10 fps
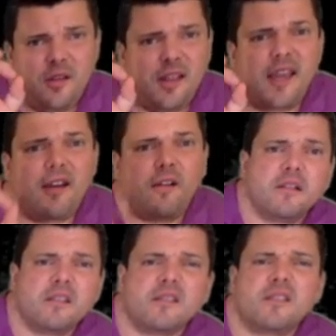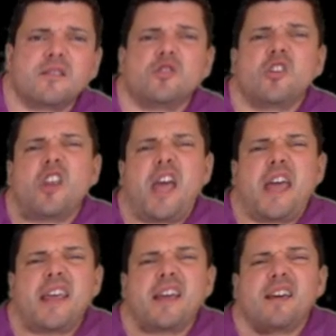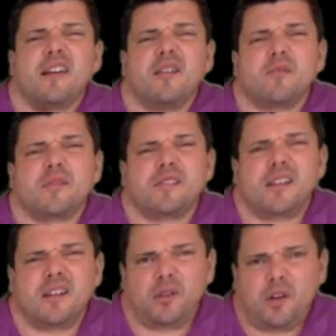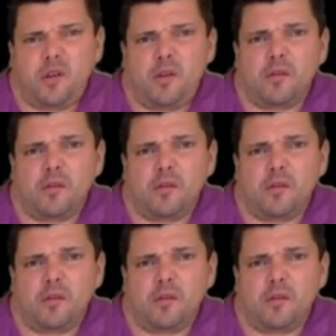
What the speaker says: layer is the genetic material.